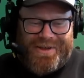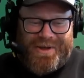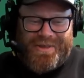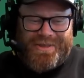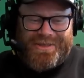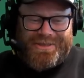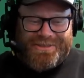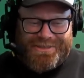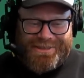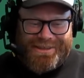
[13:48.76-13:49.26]

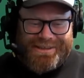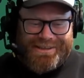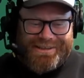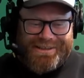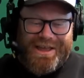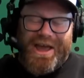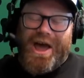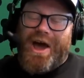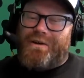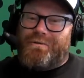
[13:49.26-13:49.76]
think
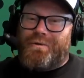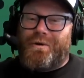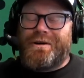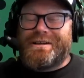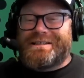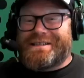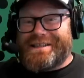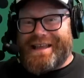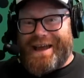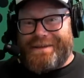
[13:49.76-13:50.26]

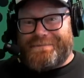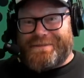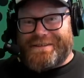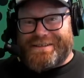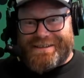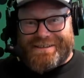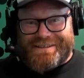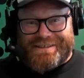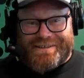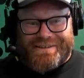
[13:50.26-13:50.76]
Roy's in that
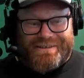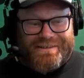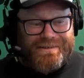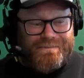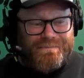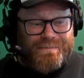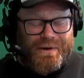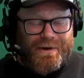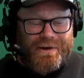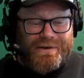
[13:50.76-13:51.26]
position,
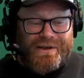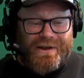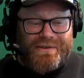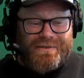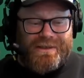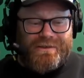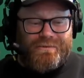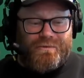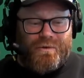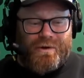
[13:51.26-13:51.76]
but I don't
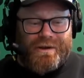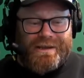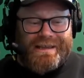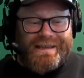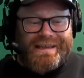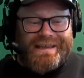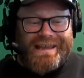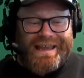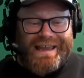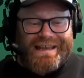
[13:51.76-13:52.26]
think Roy
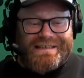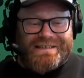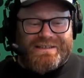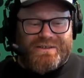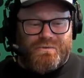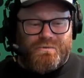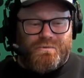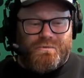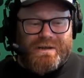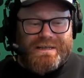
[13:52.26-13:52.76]
can get
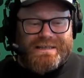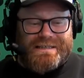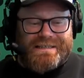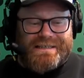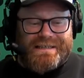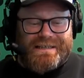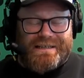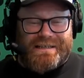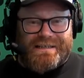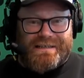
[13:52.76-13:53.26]
to
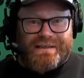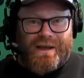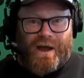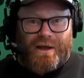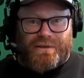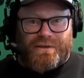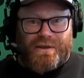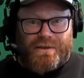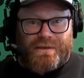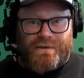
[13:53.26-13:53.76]
Witsy. I
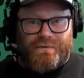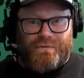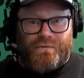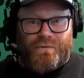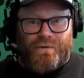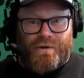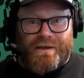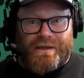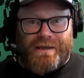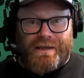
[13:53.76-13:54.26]
don't think
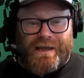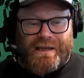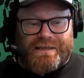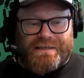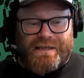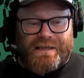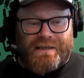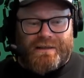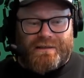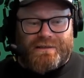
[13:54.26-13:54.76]
Roy can get
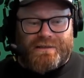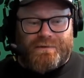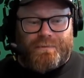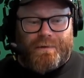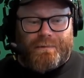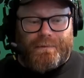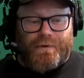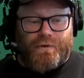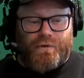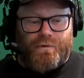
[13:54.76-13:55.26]
to English. He
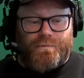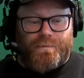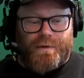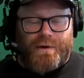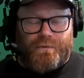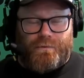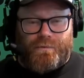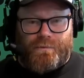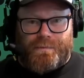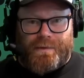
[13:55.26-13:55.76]
probably could, but
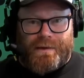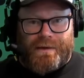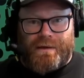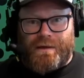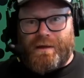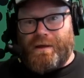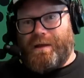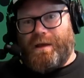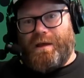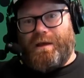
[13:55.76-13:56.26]
it would be
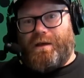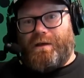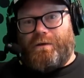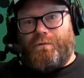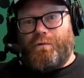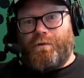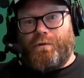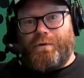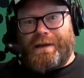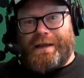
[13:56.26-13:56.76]

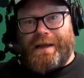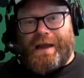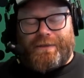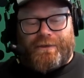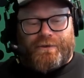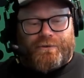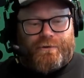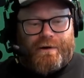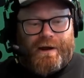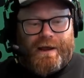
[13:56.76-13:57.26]
ruining other
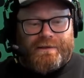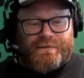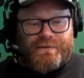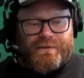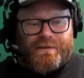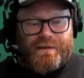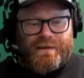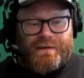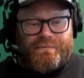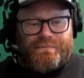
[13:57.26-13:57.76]
trades. I
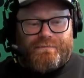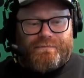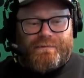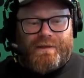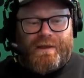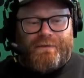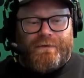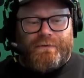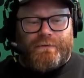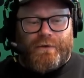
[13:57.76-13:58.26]
think
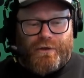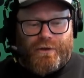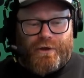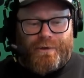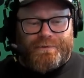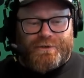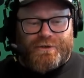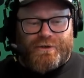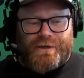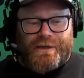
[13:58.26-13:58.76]
if you've got the
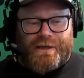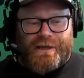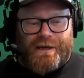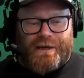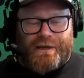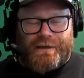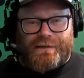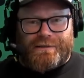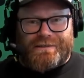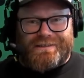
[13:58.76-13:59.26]
opportunity to get
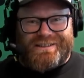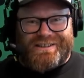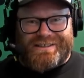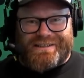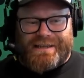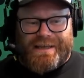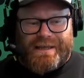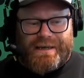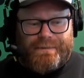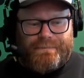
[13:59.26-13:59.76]
English,
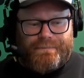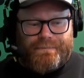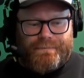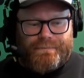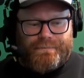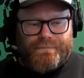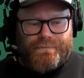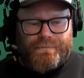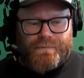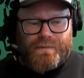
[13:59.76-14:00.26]
just get him.
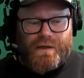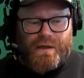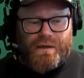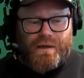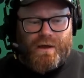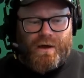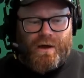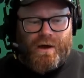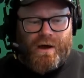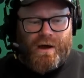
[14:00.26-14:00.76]

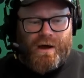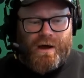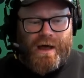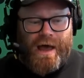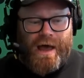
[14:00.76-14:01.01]
I